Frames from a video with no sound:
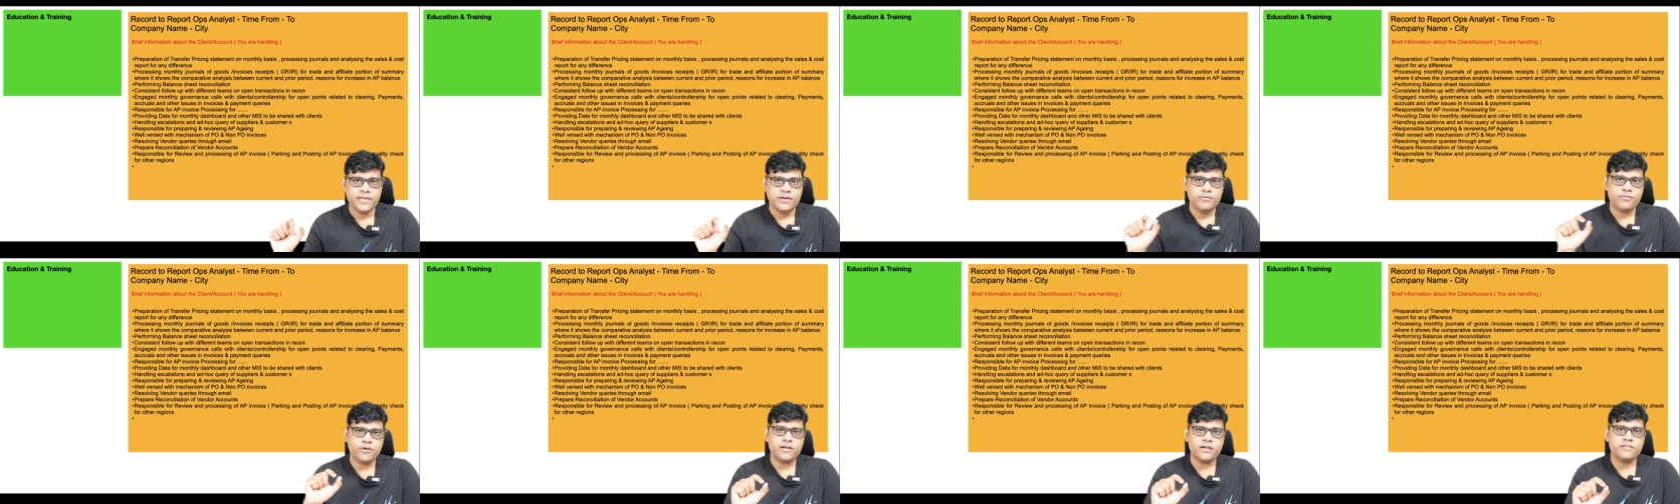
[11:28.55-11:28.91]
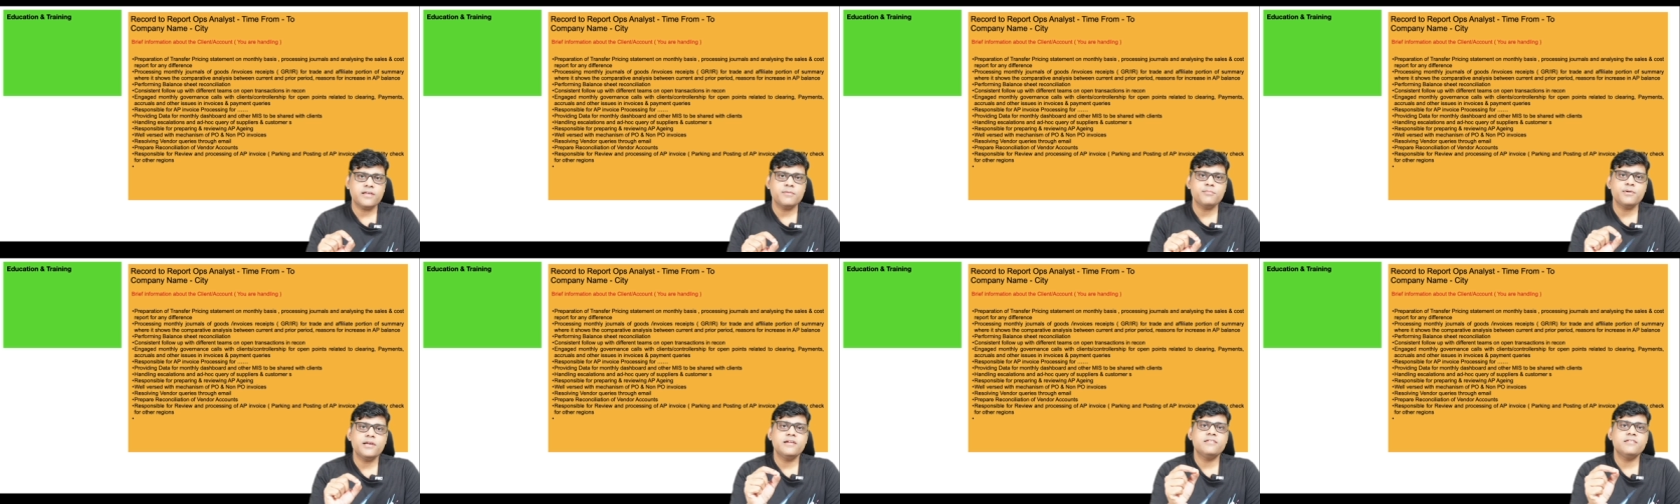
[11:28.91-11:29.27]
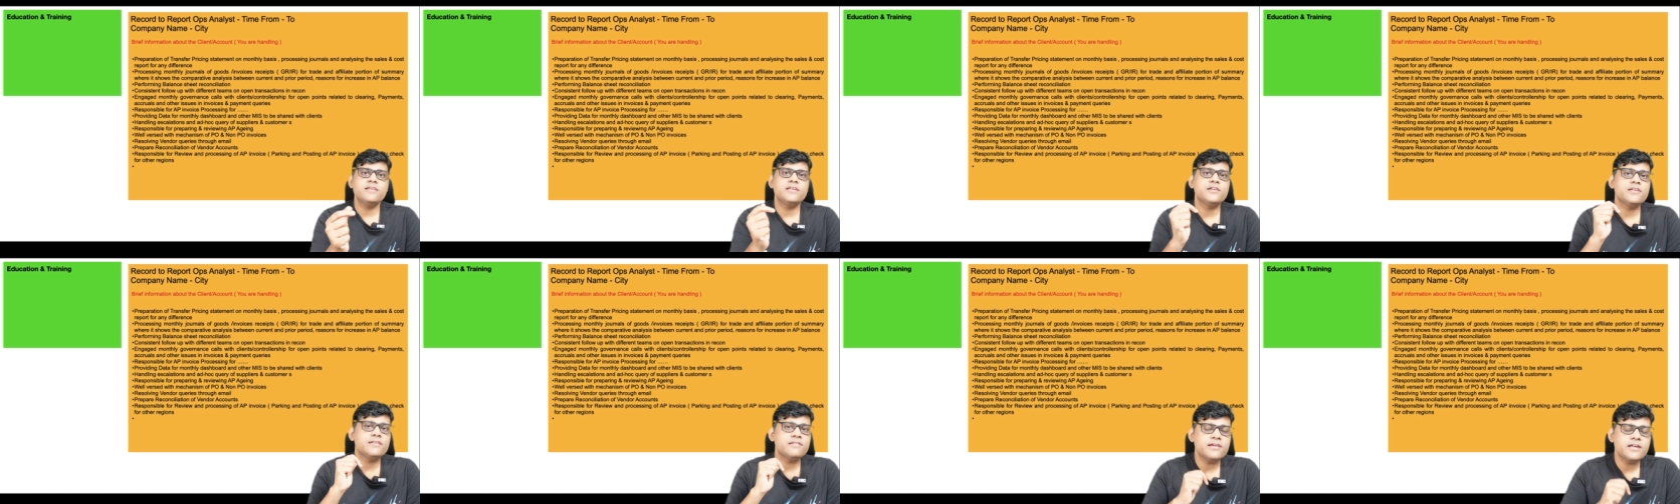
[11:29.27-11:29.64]
For example, let's
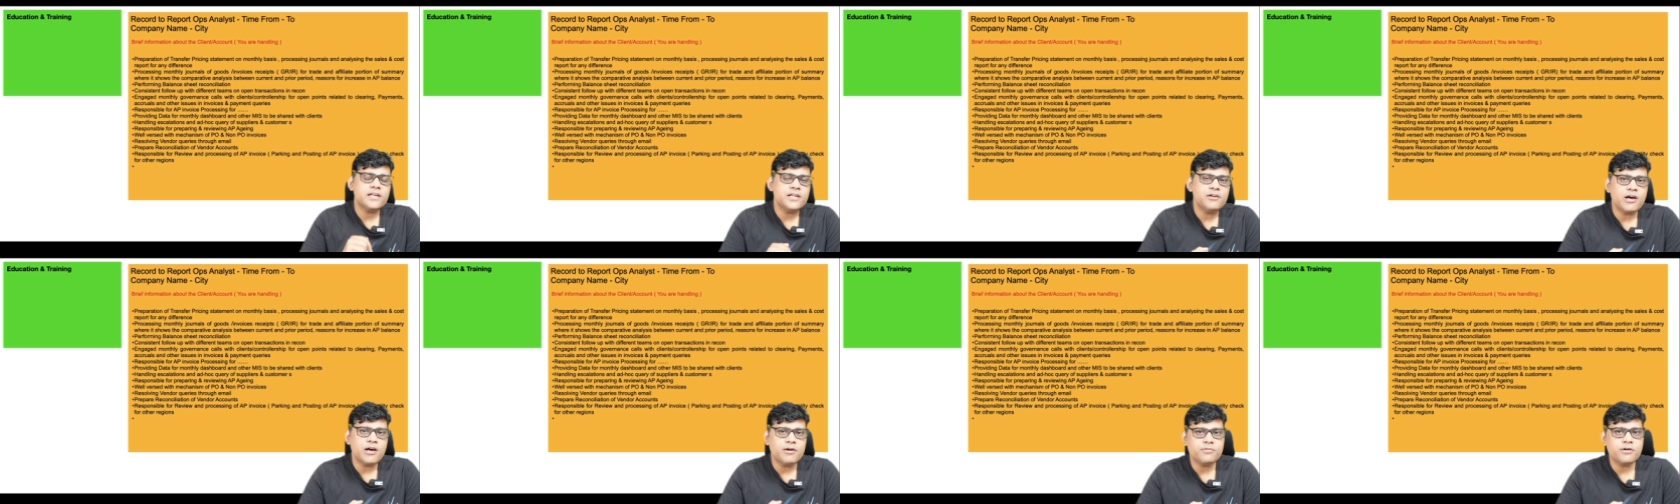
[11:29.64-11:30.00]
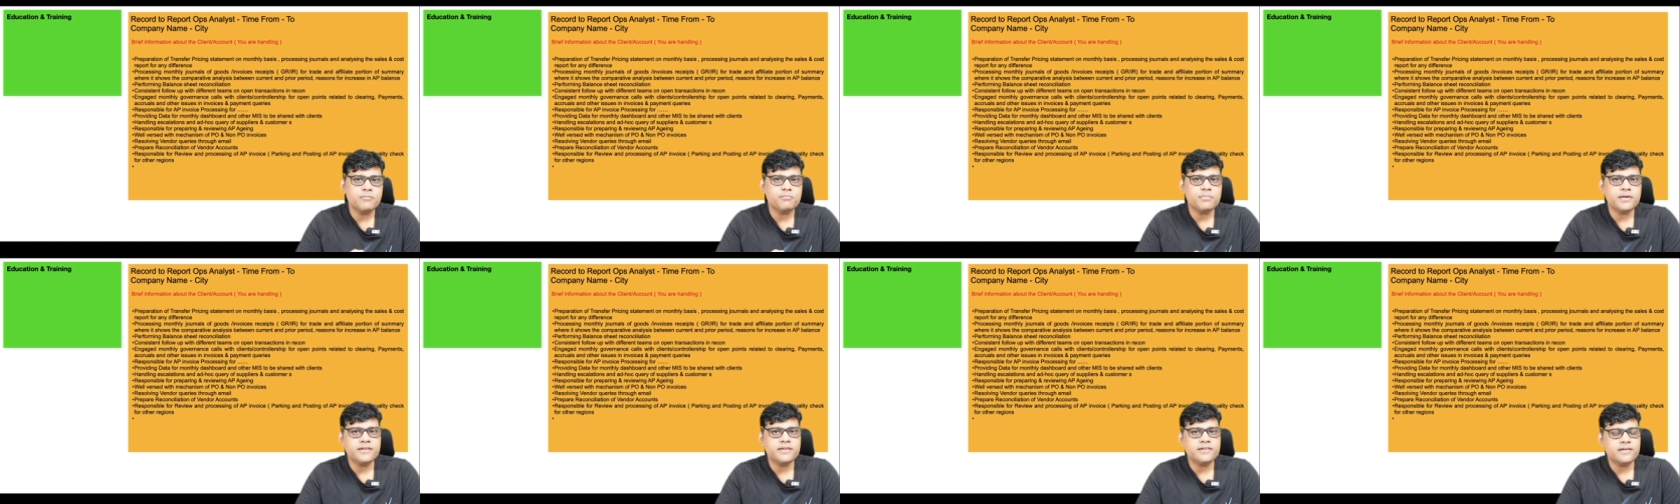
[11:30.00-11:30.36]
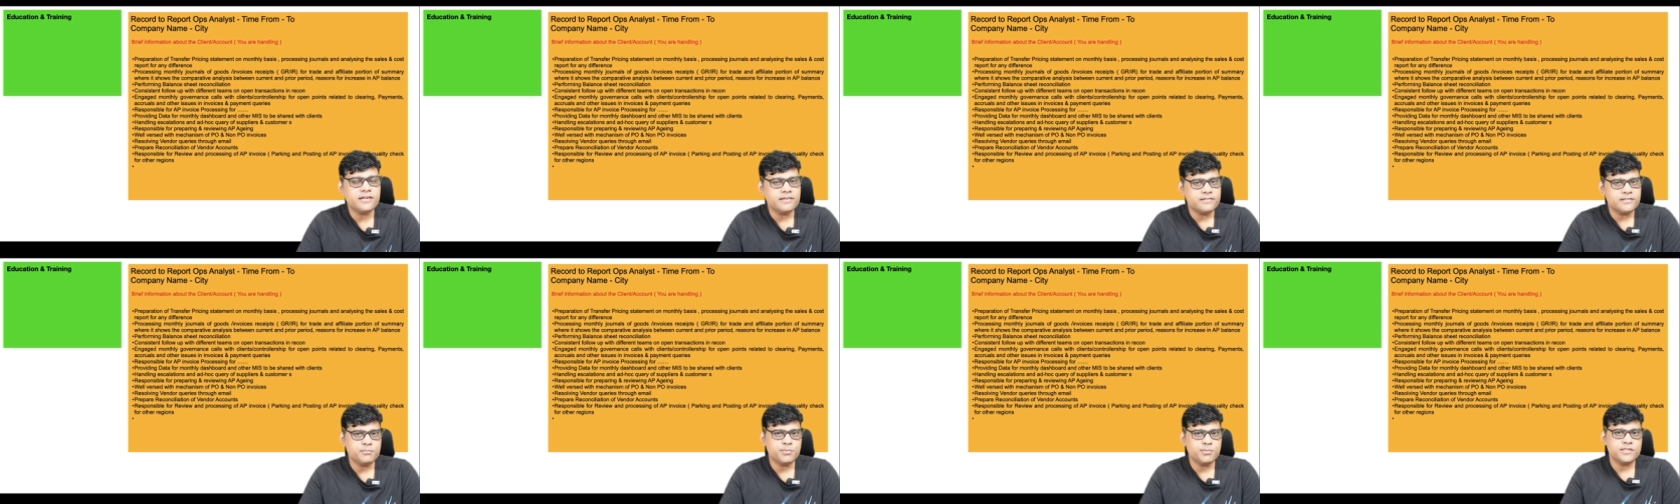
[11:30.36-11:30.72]
say recently you have completed
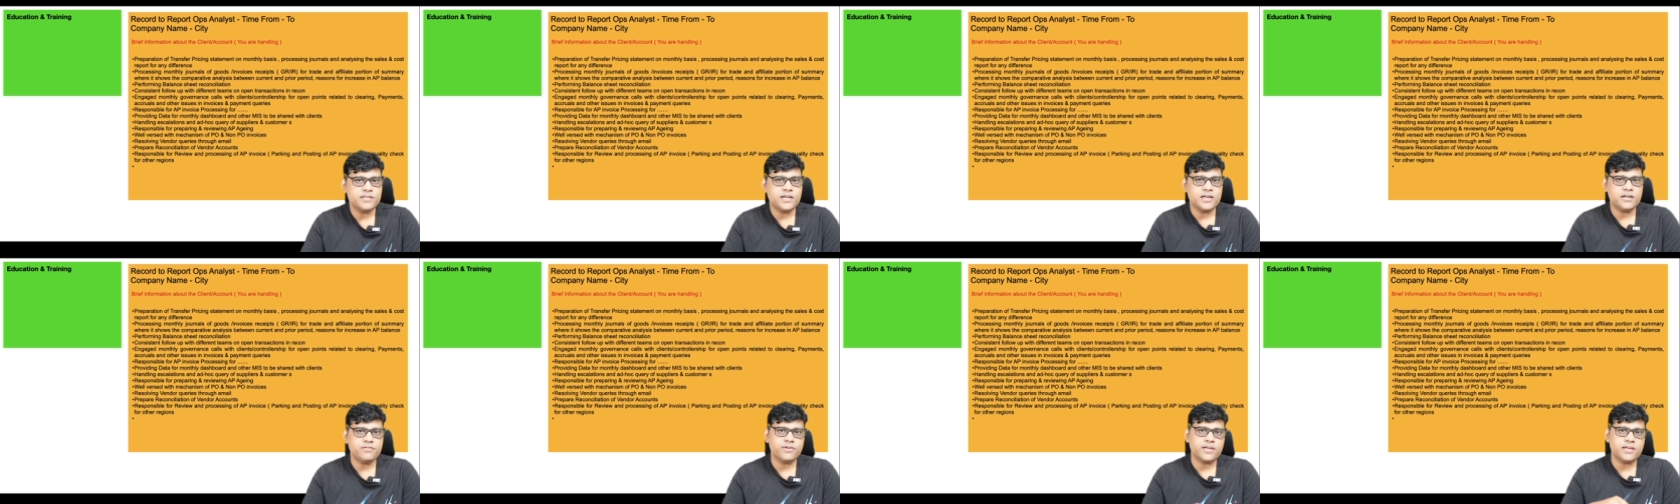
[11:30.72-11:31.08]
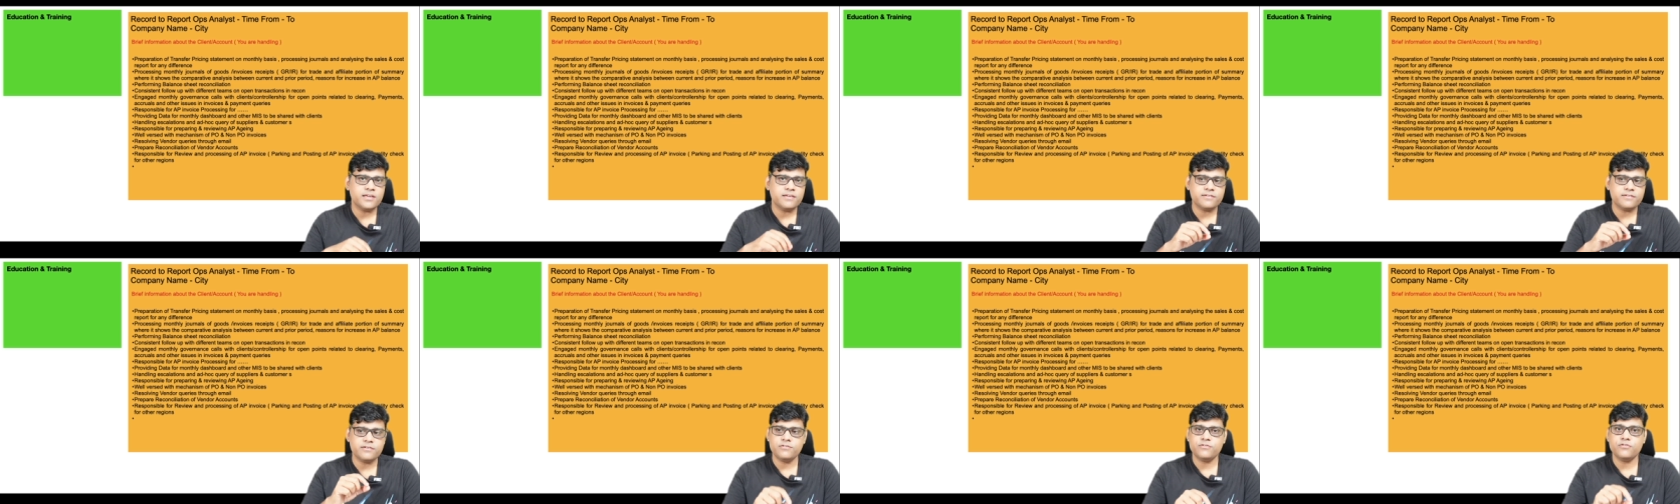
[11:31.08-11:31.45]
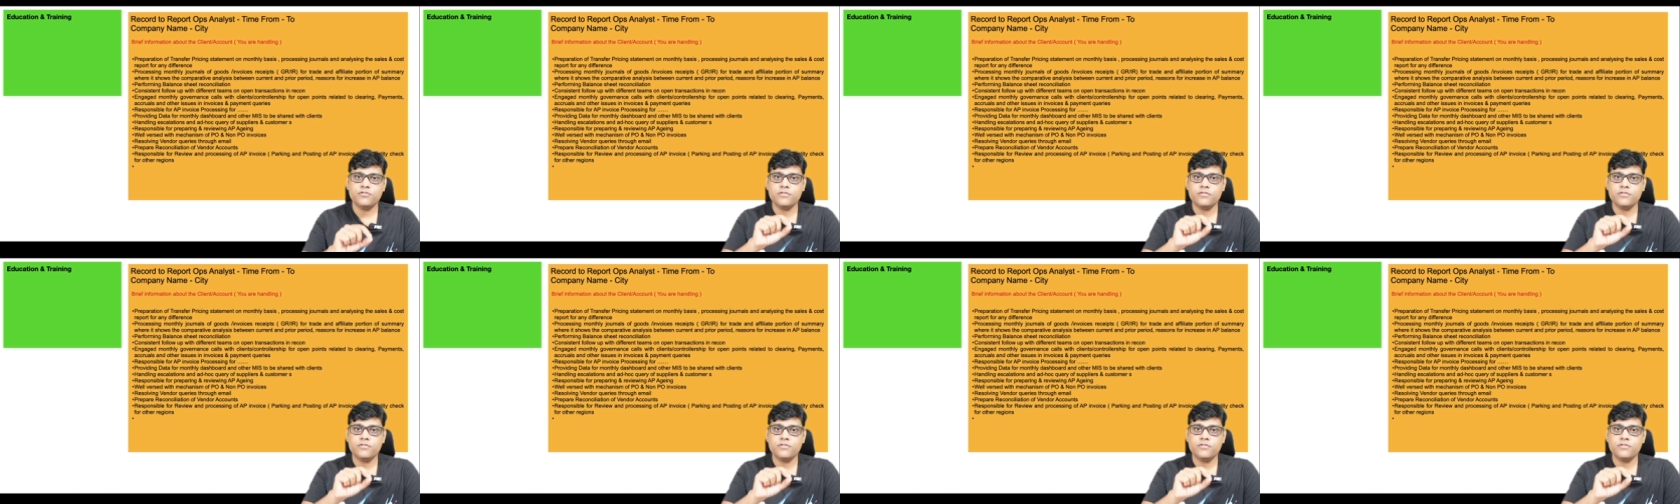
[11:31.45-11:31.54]
SAP certification.